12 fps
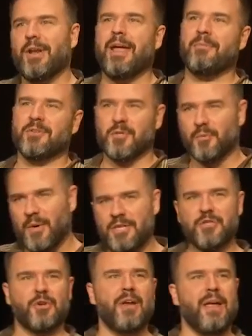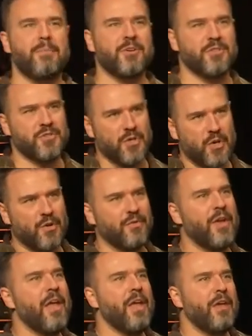neighbor, to reach your neighbor, to serve
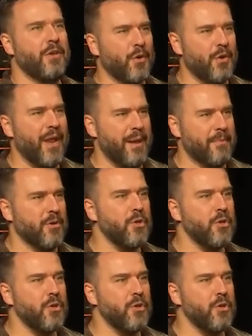your neighbor.